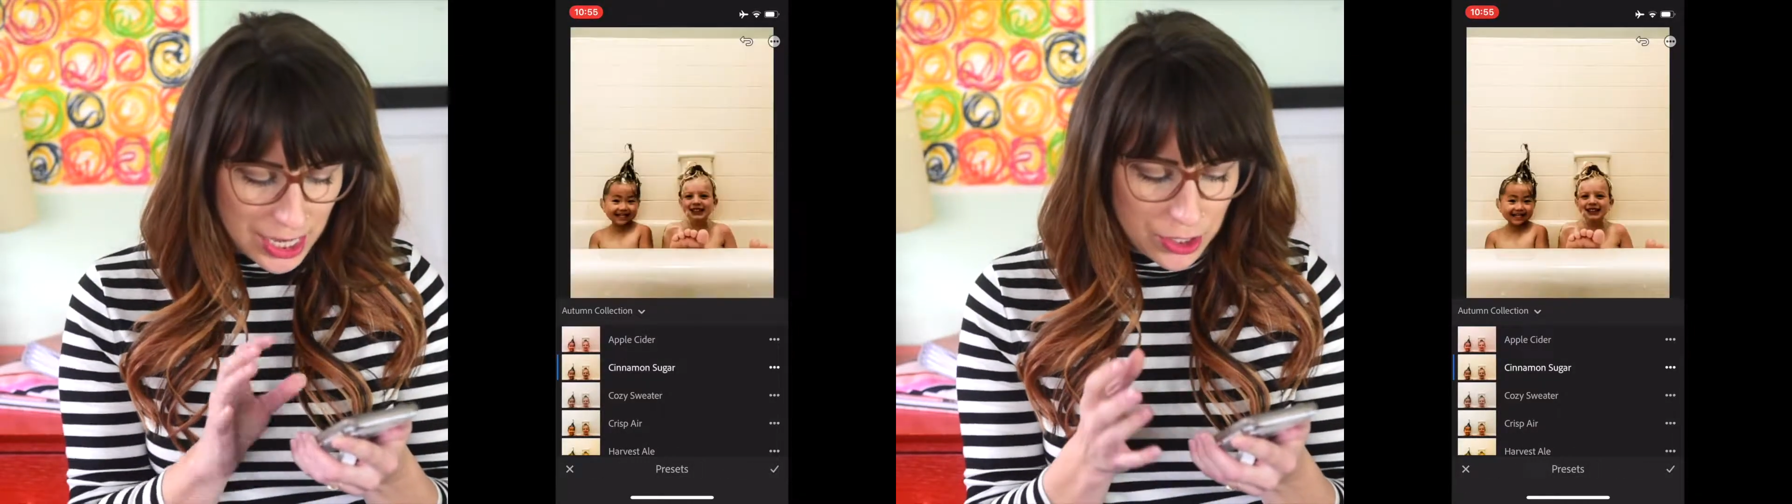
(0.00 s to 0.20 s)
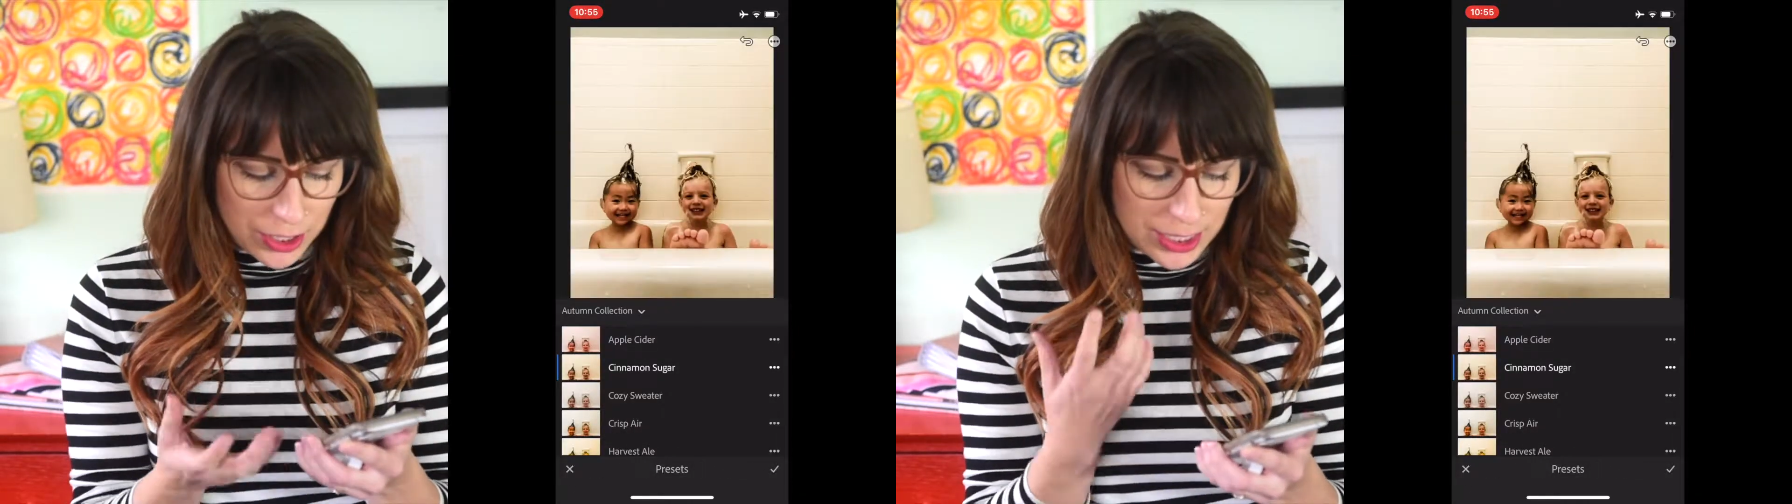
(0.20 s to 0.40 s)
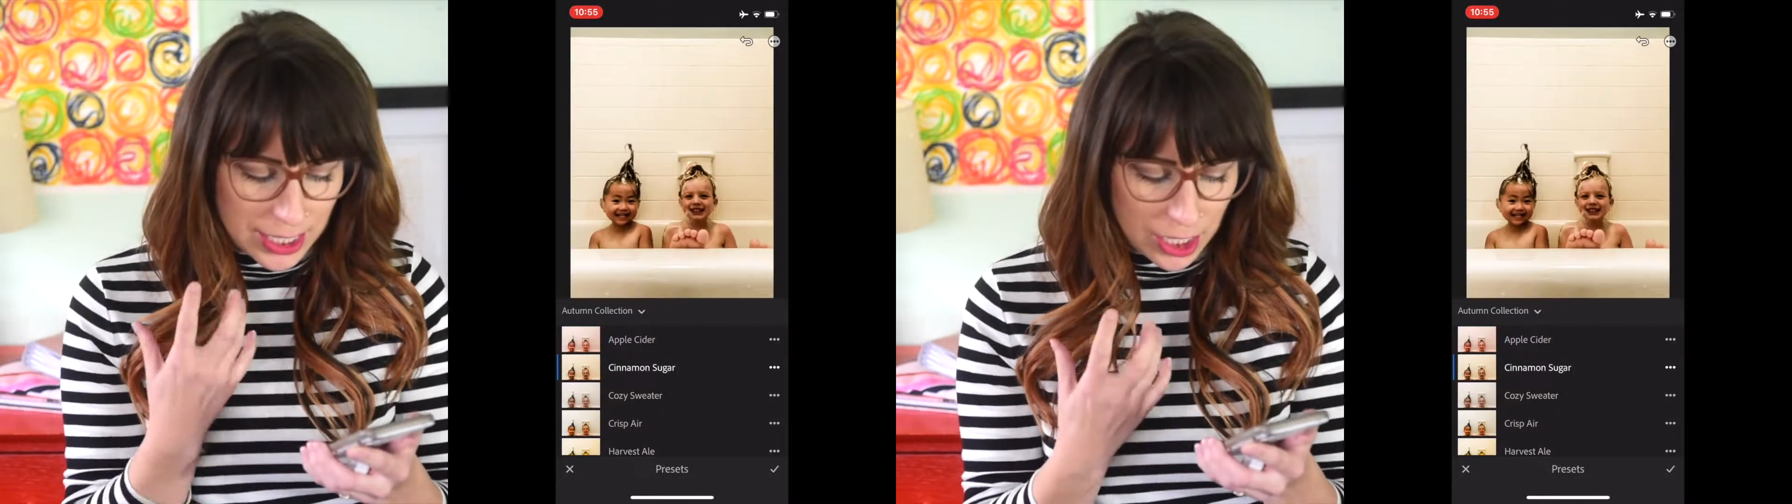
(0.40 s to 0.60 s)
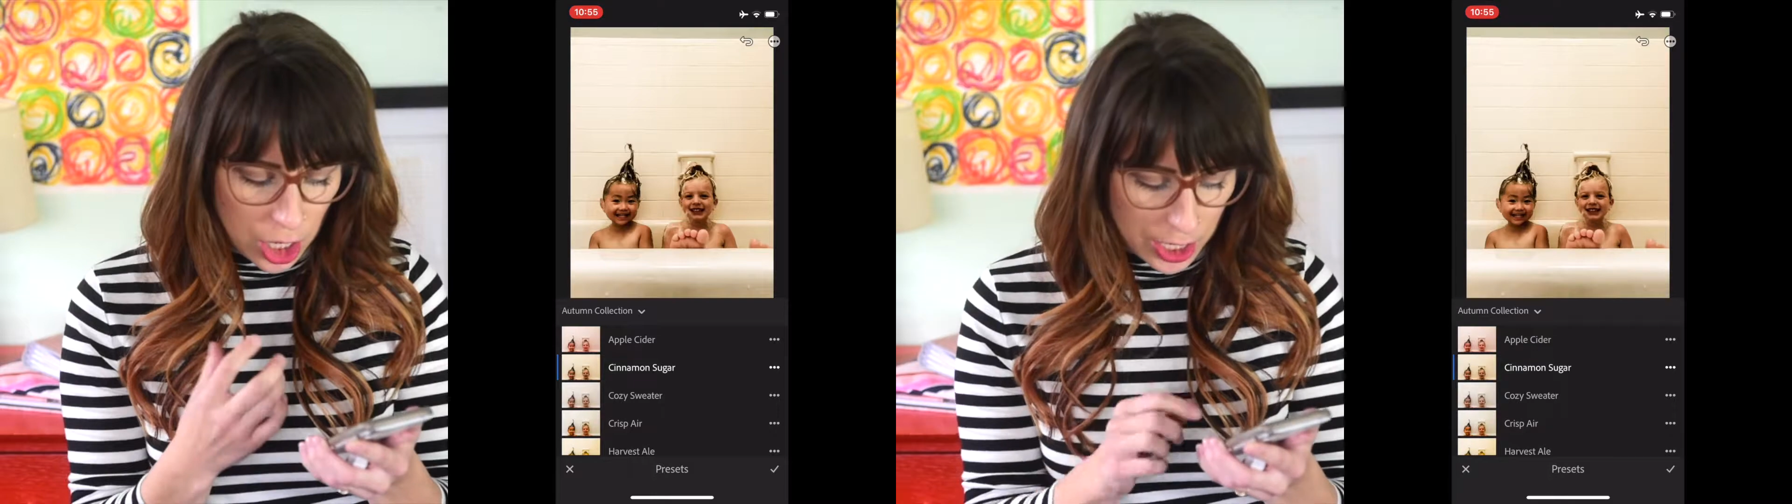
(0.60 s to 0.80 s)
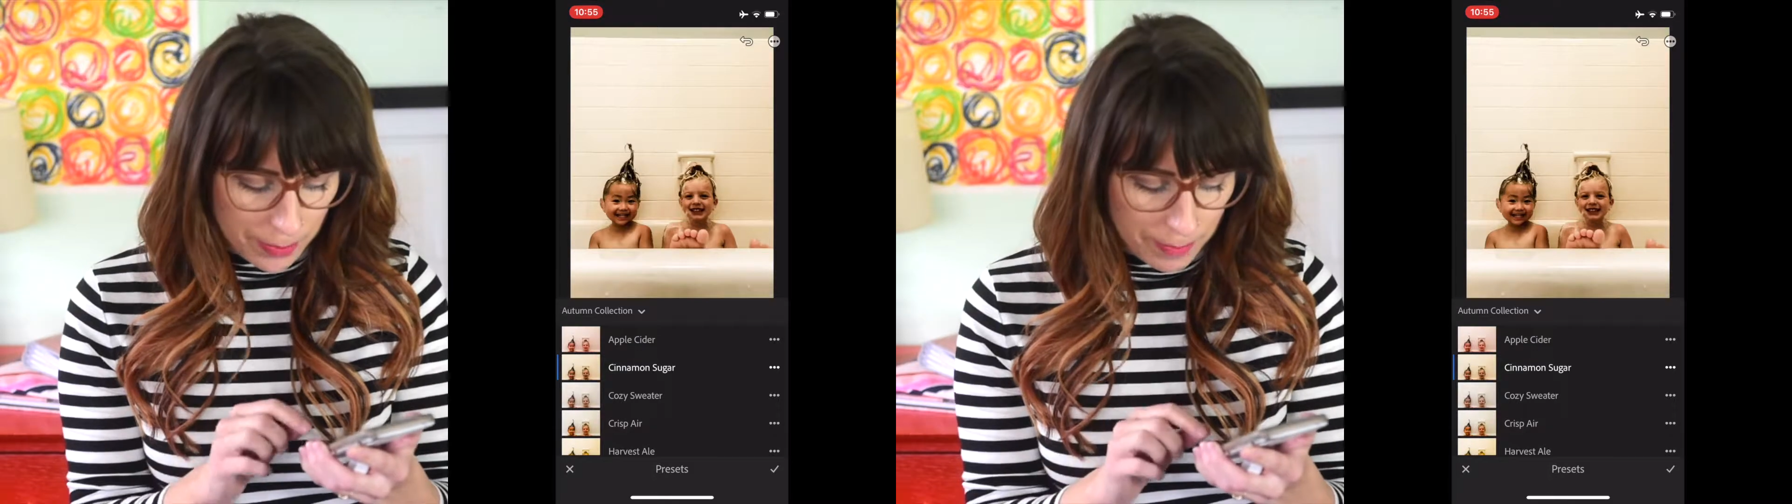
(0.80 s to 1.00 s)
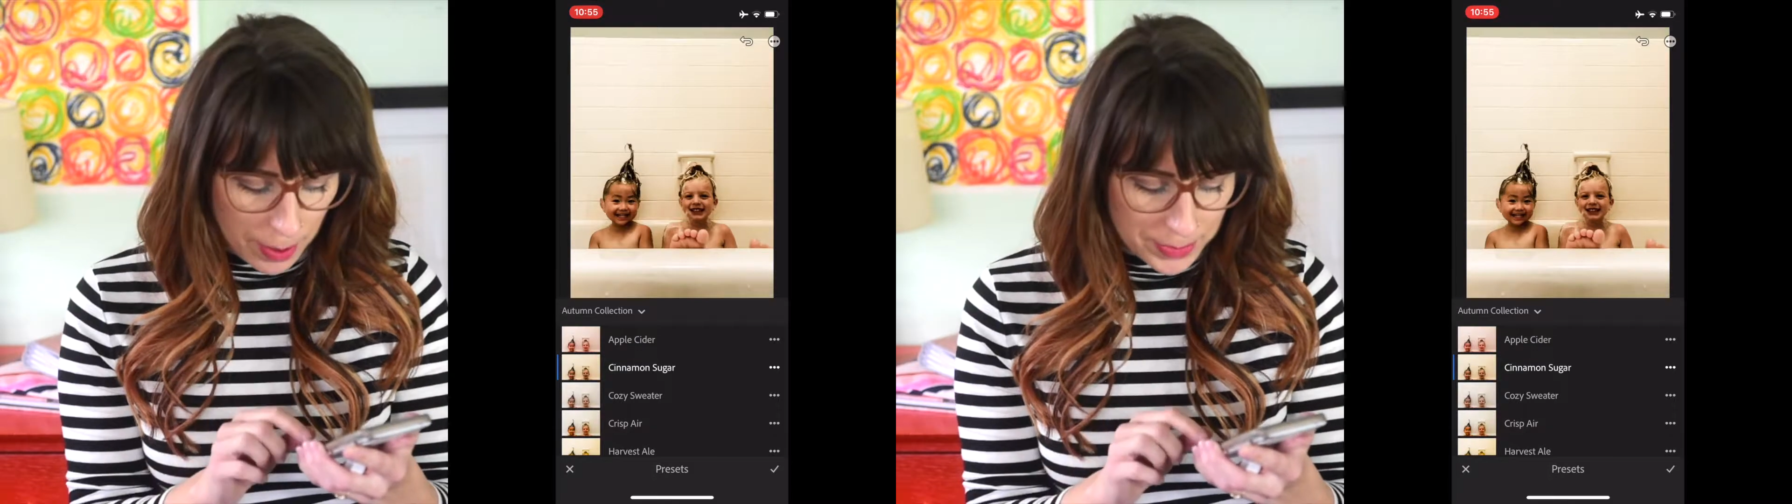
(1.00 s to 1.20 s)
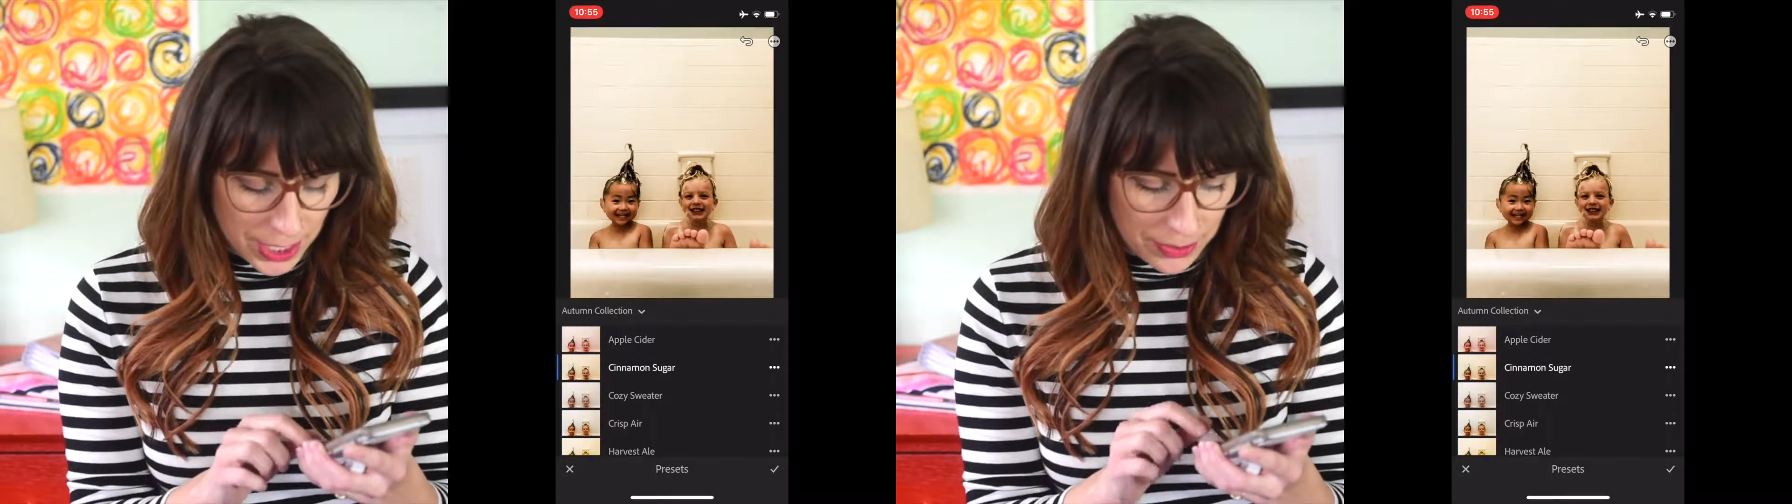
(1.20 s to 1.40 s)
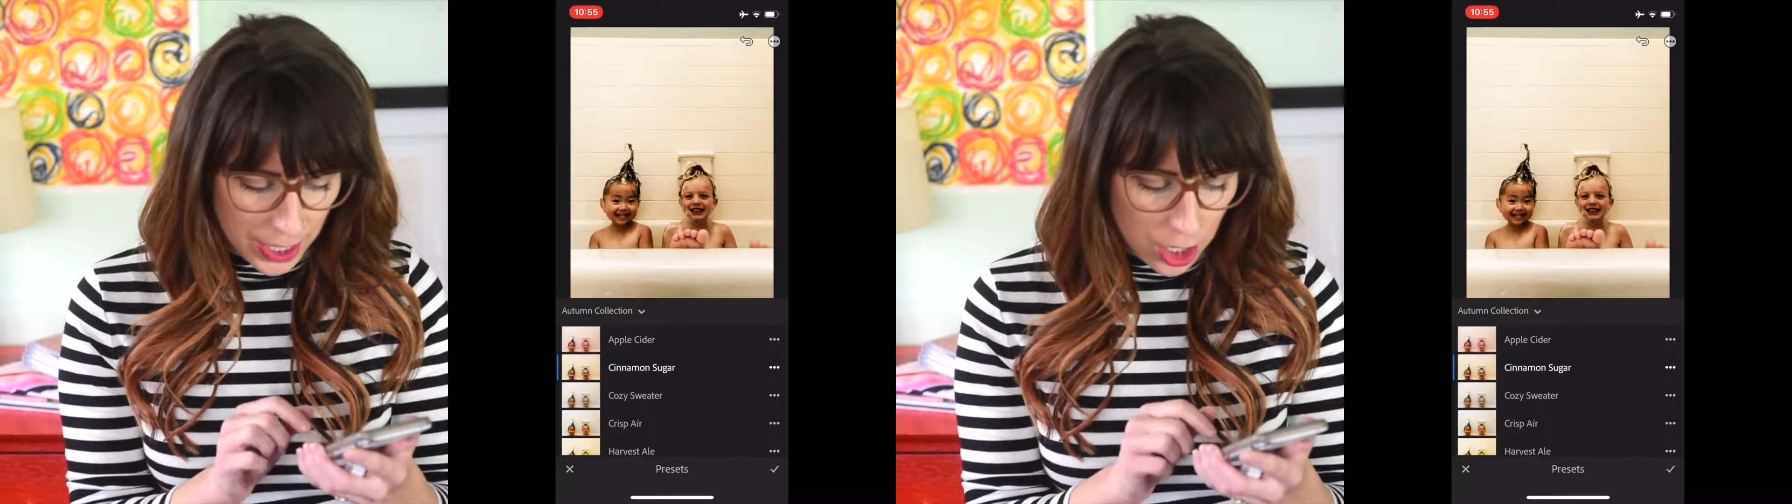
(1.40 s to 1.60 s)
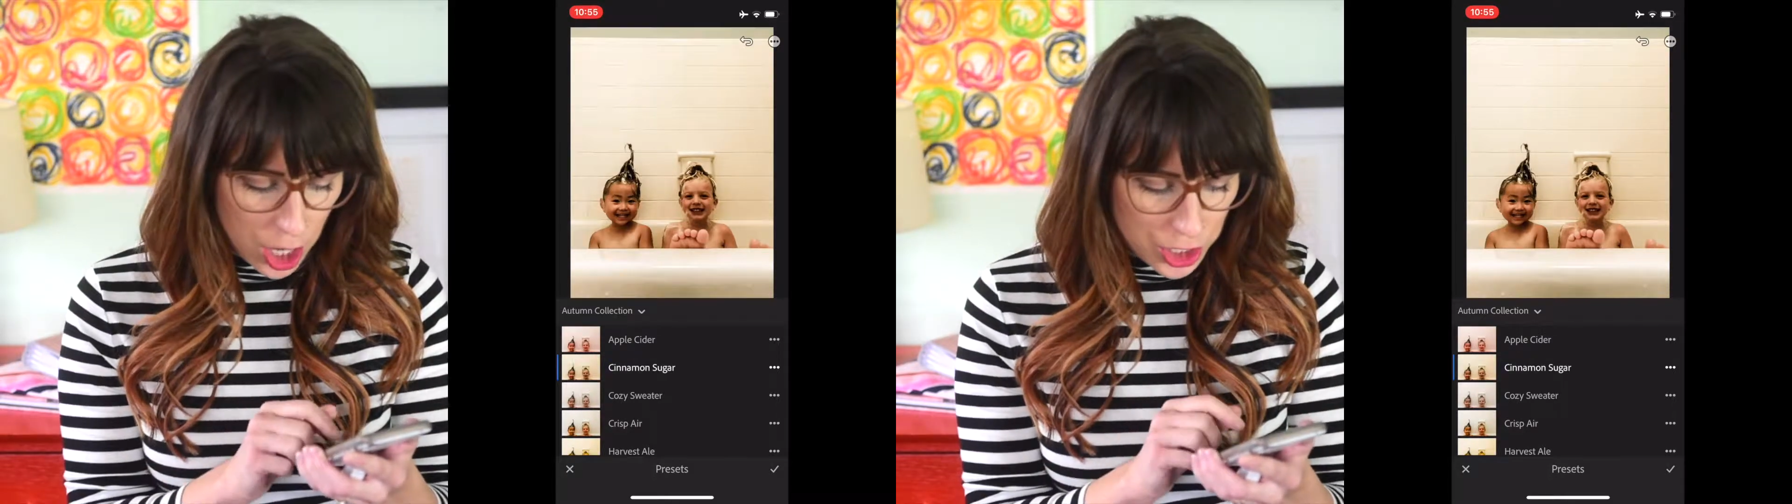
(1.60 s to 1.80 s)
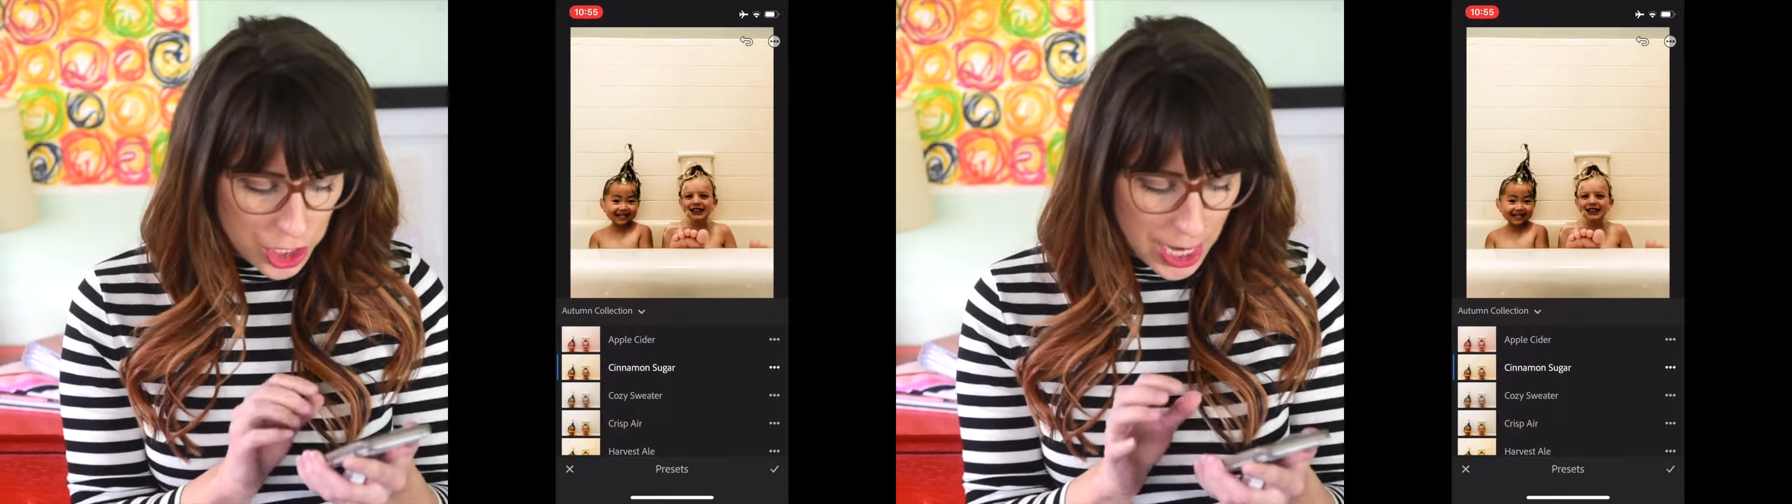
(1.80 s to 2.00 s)
You can see it already bumps out that
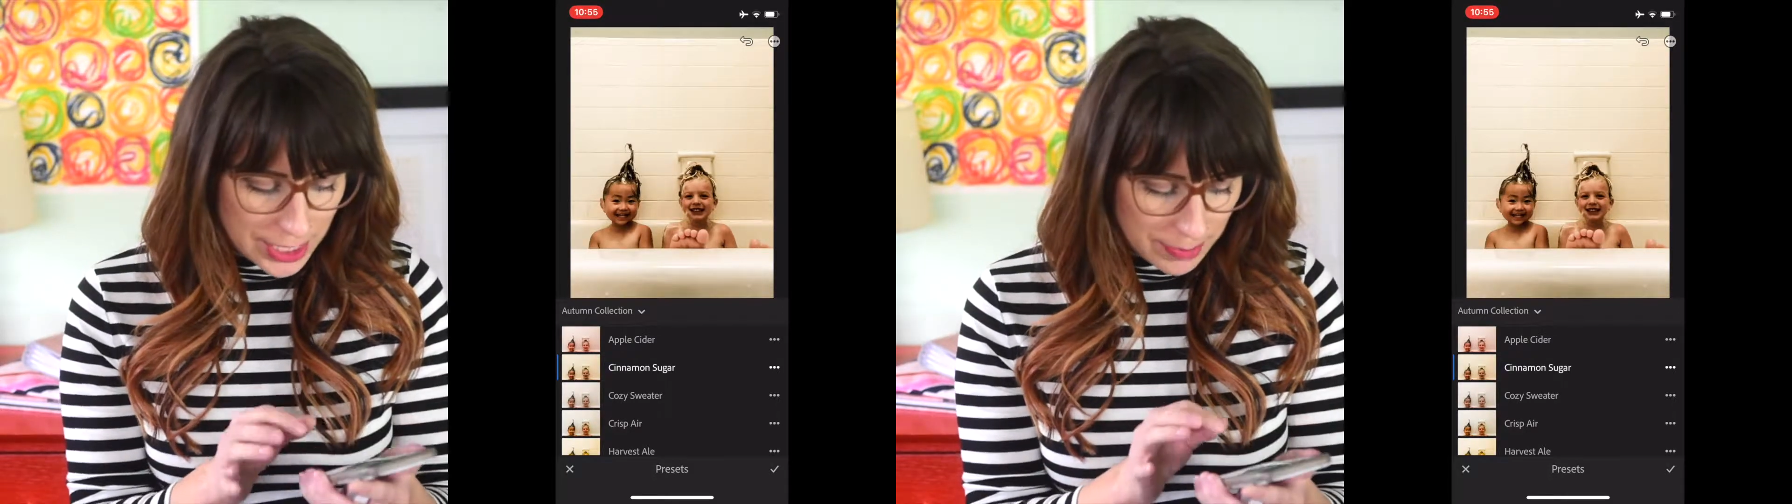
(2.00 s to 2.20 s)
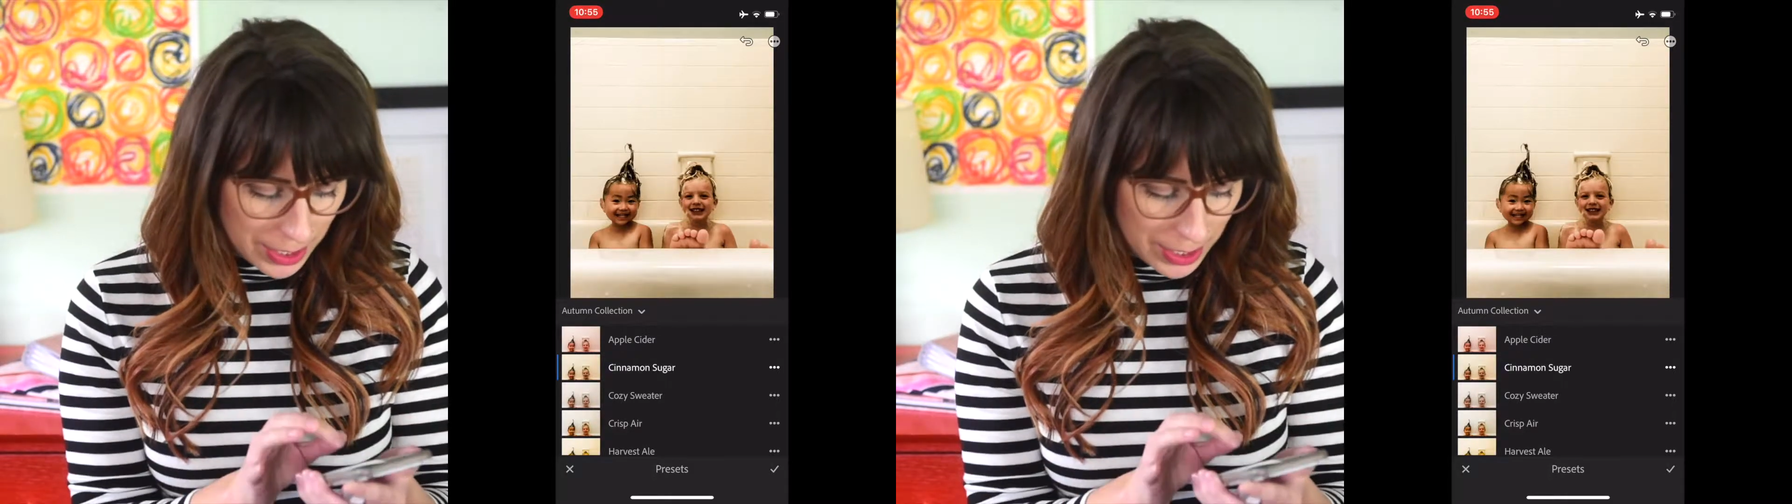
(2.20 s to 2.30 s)
contrast,